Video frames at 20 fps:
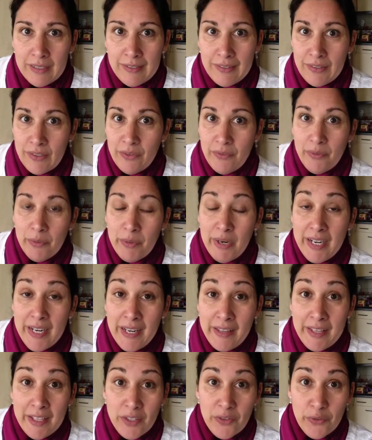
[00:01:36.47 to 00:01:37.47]
So right
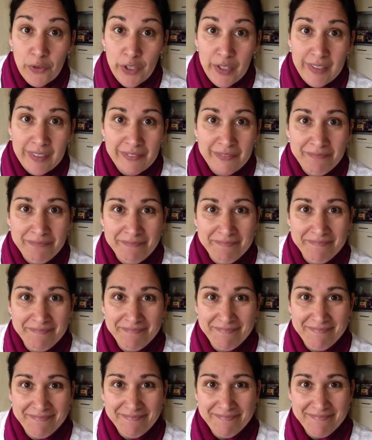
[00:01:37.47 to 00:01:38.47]
now that's free.
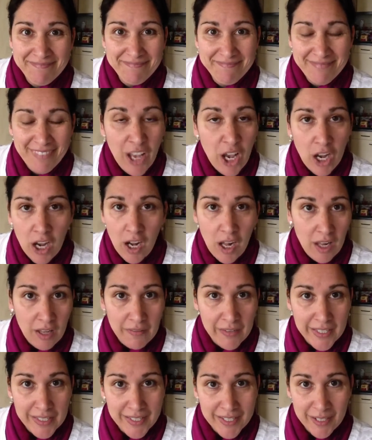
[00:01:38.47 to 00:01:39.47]
All of
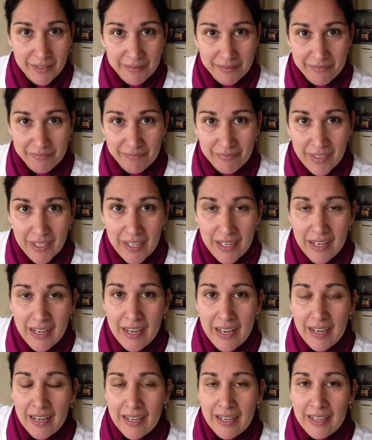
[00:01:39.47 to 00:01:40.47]
that stuff.
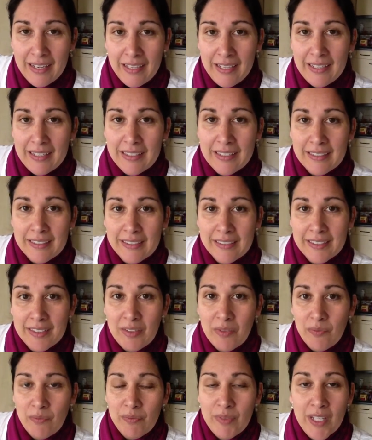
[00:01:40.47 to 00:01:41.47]

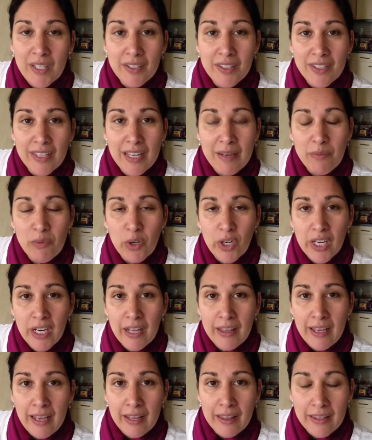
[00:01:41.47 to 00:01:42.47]
Yeah, so I'm working
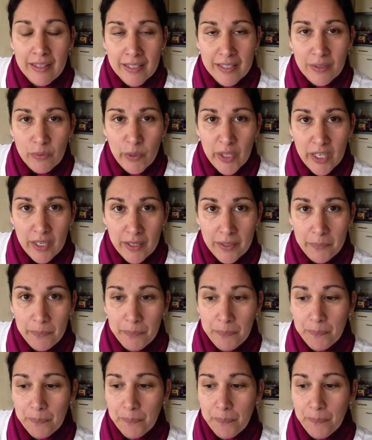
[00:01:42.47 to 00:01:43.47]
on that this week.
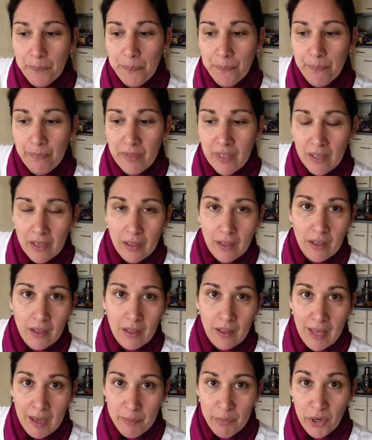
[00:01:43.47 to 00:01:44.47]

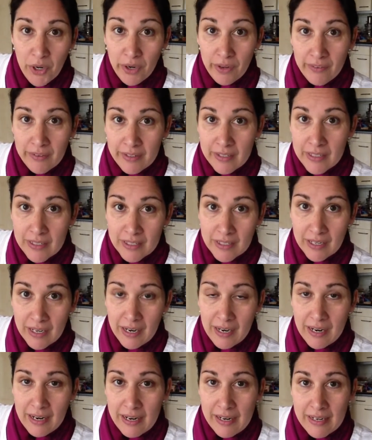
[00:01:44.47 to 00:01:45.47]
That part of it,
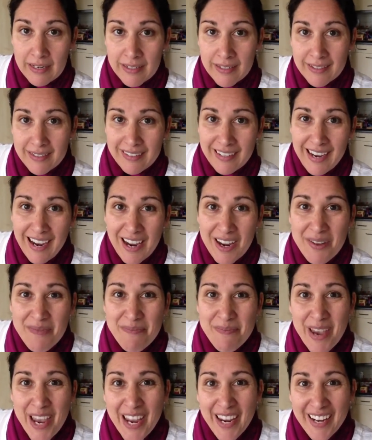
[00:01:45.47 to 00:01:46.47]
and I
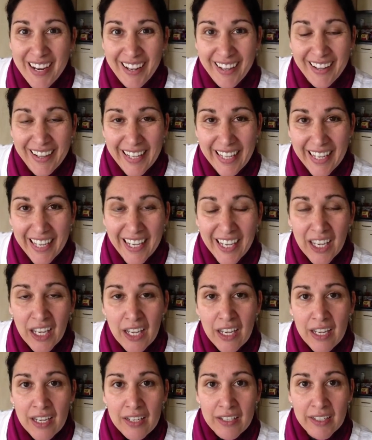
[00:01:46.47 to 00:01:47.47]
made a link
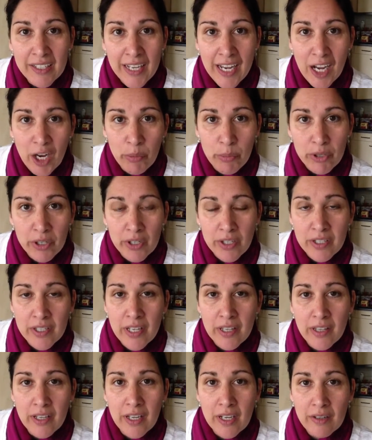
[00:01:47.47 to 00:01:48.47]
to Cowbird because
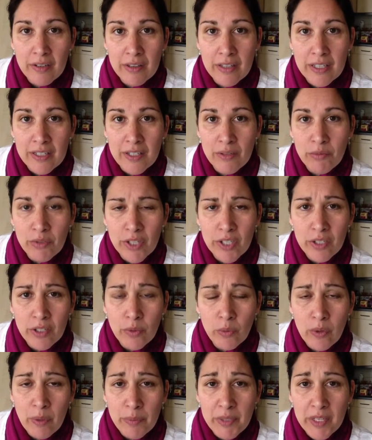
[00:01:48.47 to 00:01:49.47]
I thought that's a really
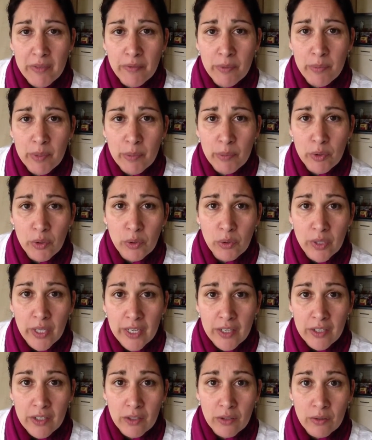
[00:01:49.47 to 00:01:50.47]
good website for people who
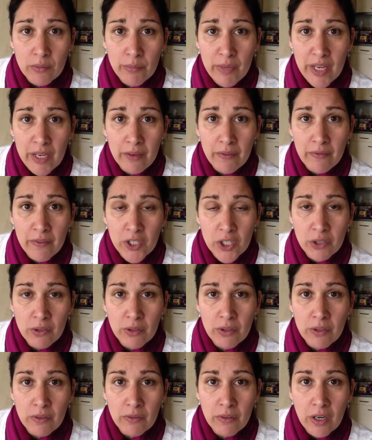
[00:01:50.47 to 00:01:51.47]
like to make
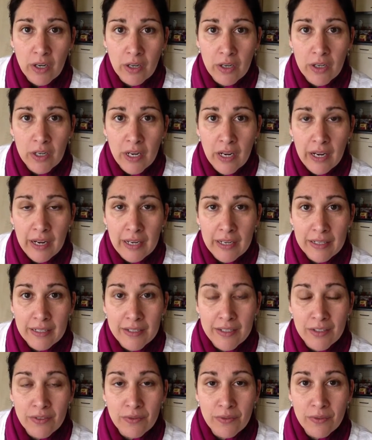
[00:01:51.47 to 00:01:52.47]
visual art
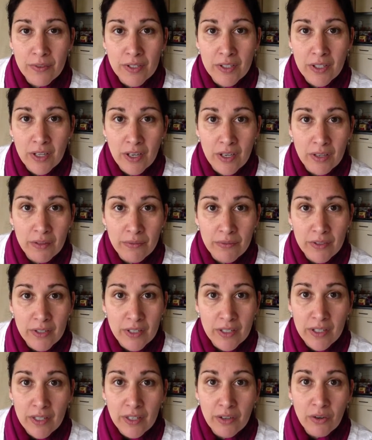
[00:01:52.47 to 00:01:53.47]
and
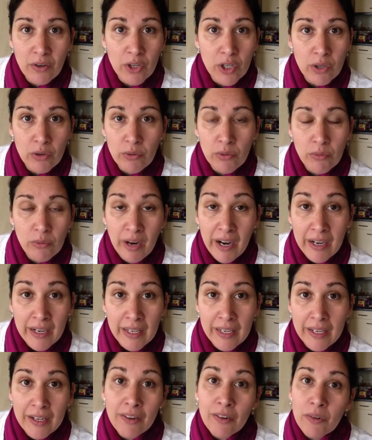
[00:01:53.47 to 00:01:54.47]
photography or
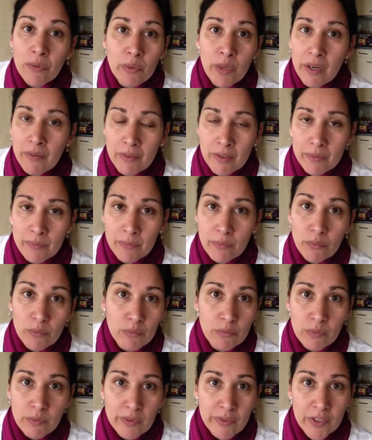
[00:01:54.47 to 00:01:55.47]
writing, whatever.
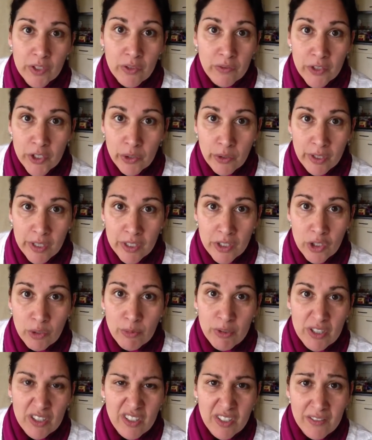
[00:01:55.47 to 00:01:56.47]
You can do visual art too,
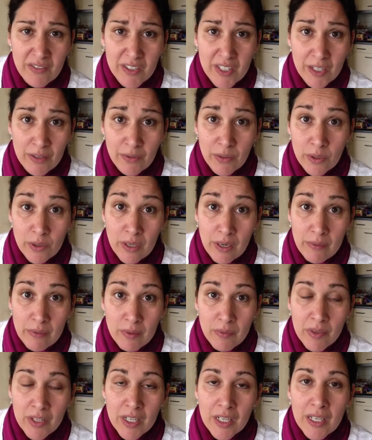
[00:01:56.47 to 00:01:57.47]
but you still have to take a photograph
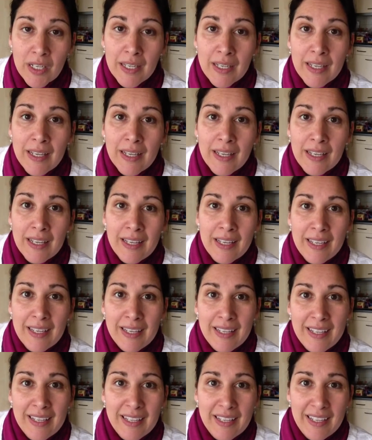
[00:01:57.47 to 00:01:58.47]
of it.
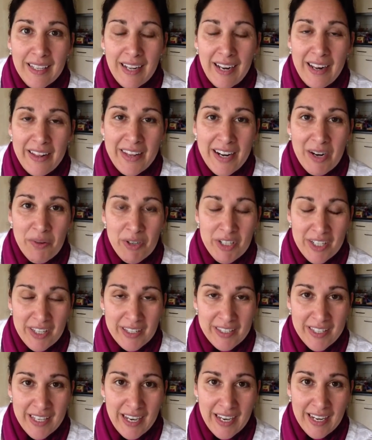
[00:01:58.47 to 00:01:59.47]
And then I went to
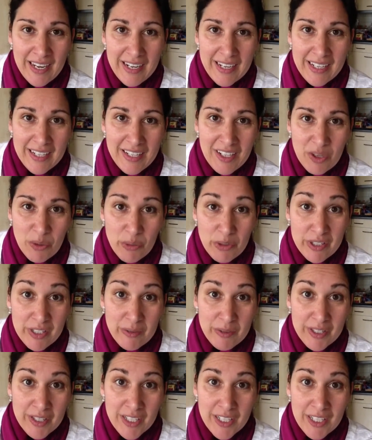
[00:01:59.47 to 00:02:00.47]
the site, because I
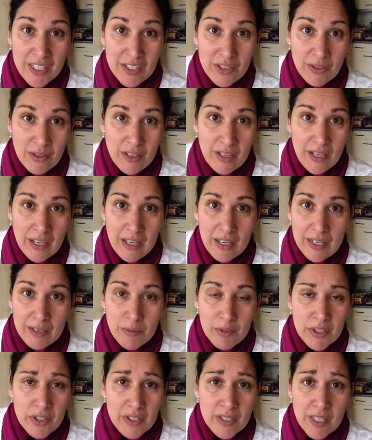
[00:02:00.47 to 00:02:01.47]
was linking to it, and it
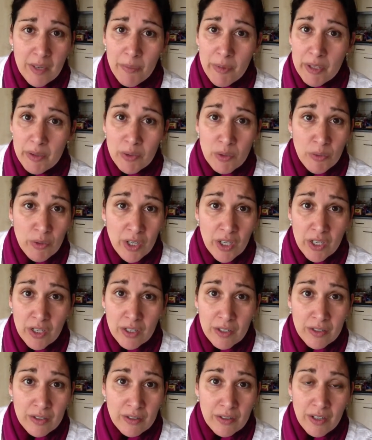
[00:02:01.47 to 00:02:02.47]
was something's
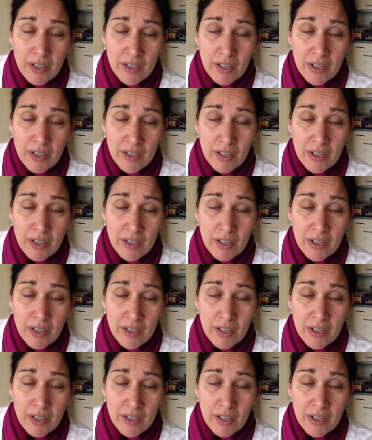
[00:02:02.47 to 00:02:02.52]
wrong, so